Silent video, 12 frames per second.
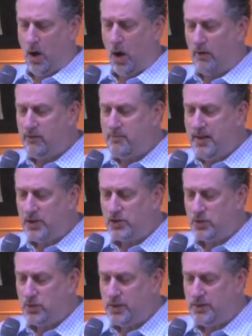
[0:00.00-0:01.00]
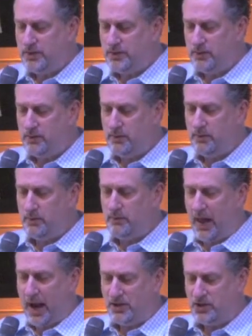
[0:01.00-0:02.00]
All of the ministries
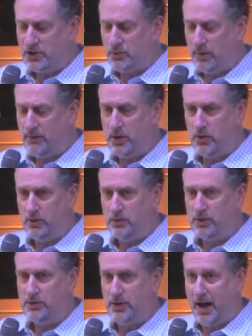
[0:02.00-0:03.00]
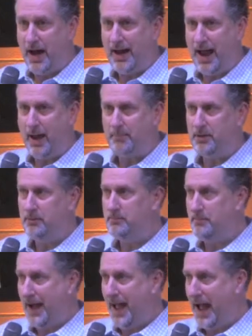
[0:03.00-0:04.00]
that I just reviewed do not happen
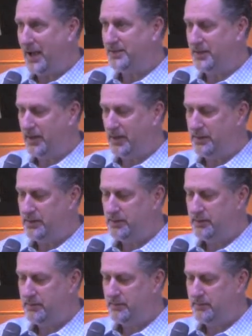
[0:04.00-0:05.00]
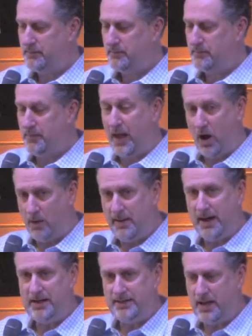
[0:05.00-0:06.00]
by accident. They are
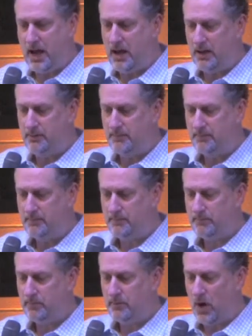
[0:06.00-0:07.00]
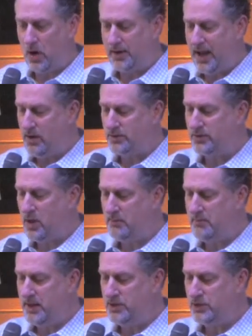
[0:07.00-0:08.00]
by design. Our Council
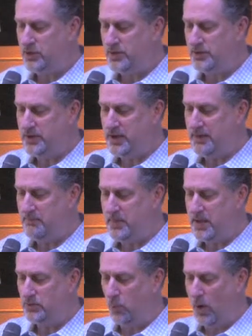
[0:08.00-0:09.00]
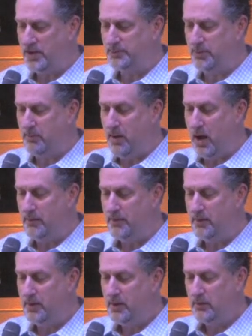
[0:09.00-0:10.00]
on Ministries team meets once per month.